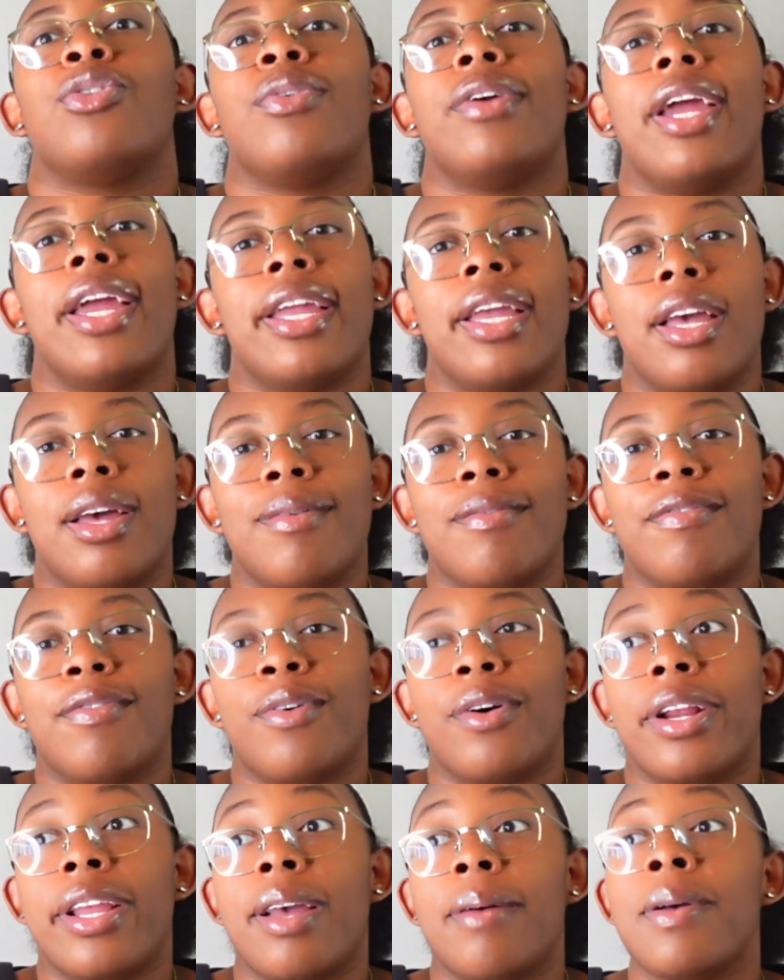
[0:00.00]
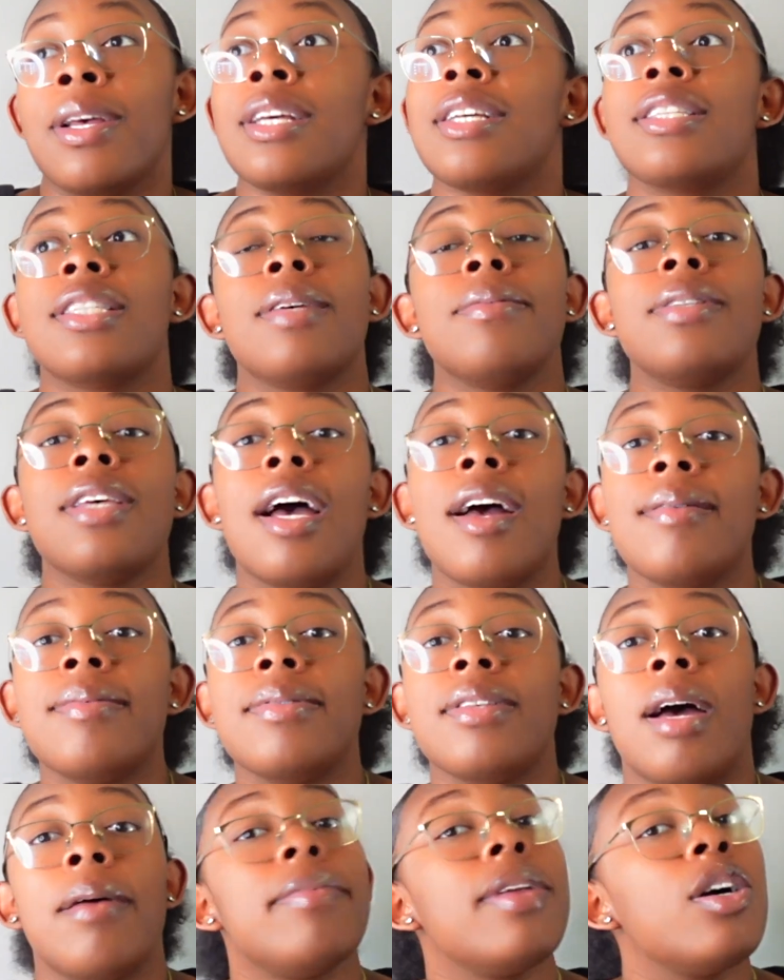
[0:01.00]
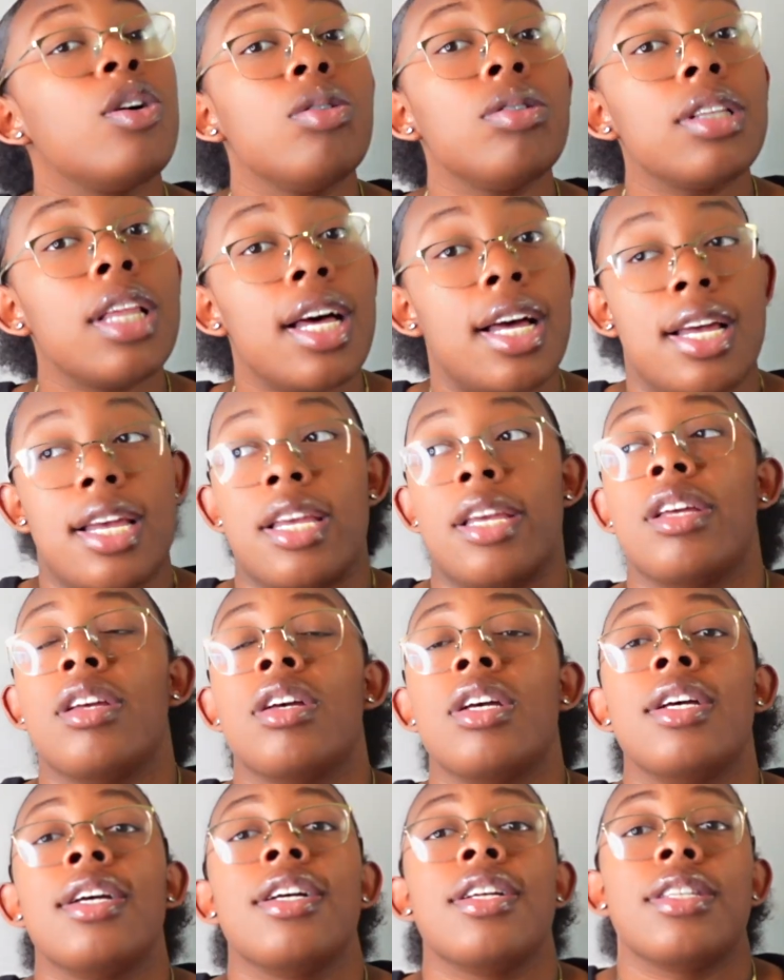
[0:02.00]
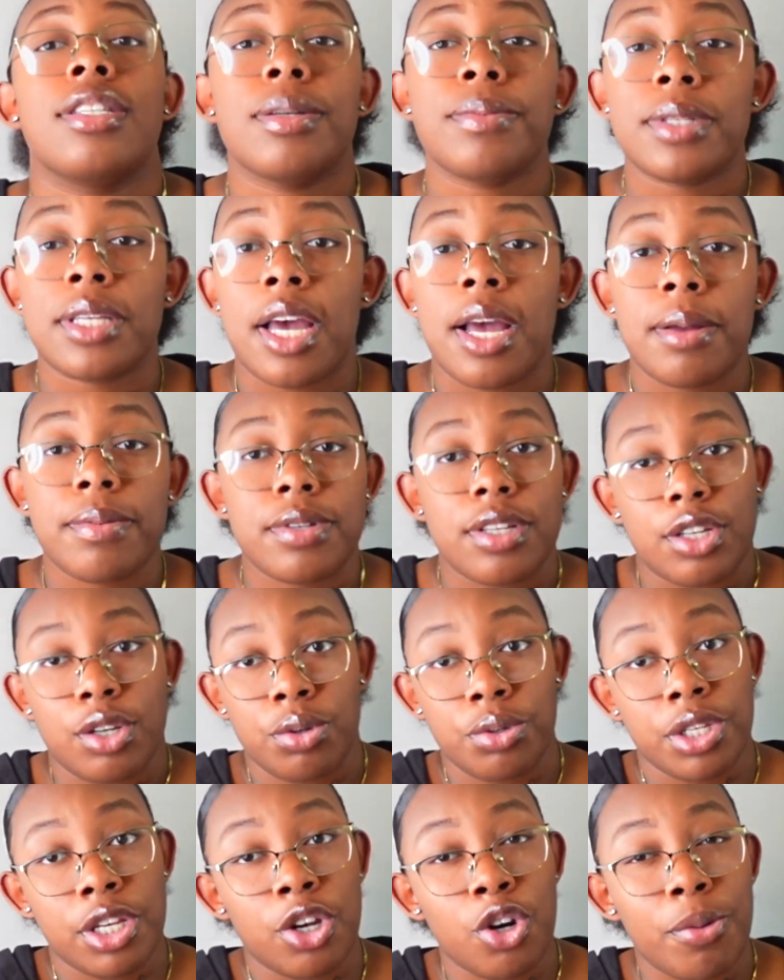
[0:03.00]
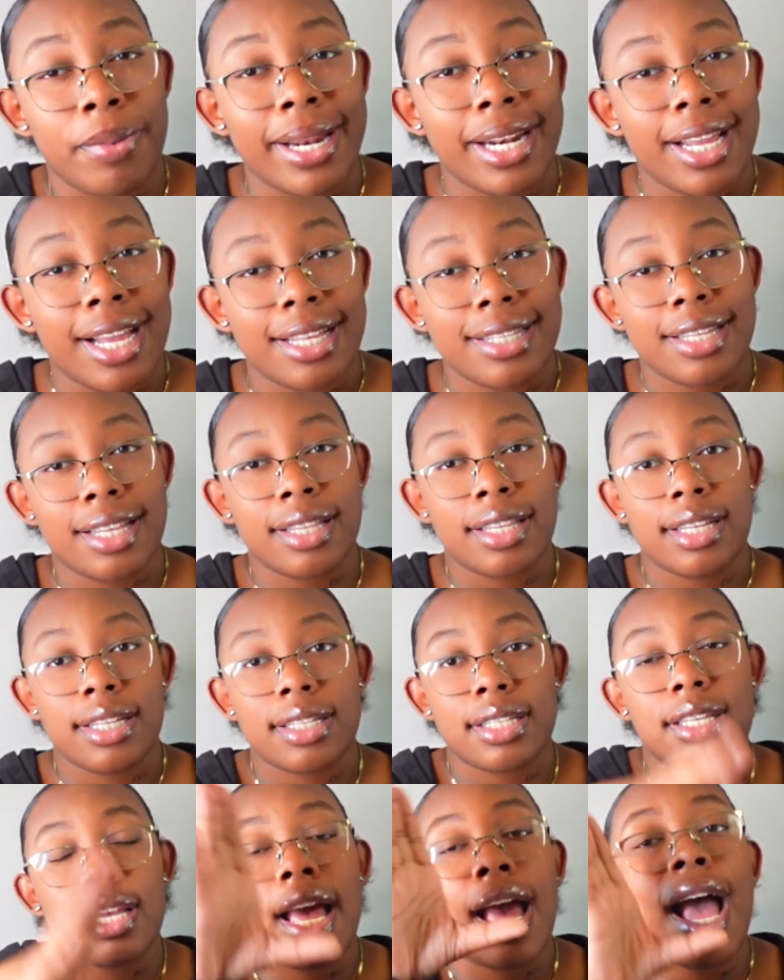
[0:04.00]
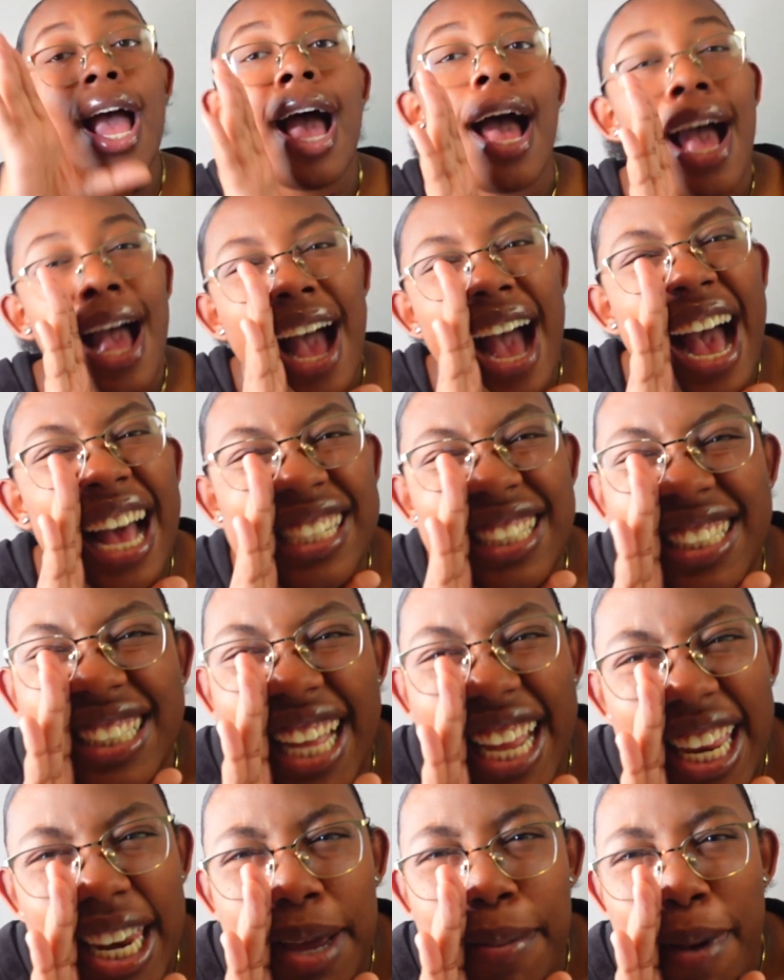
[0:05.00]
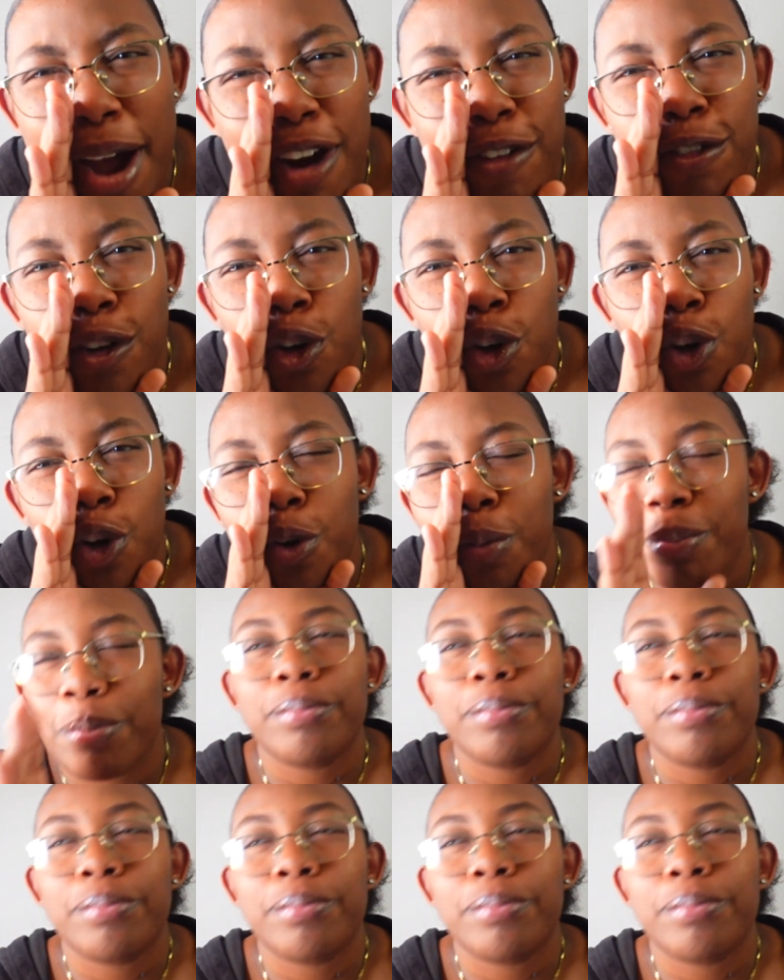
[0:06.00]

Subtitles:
3 a.m., 4 a.m. Sometimes, I'm not gonna lie, sometimes, and don't tell nobody I said this, I stayed in my room.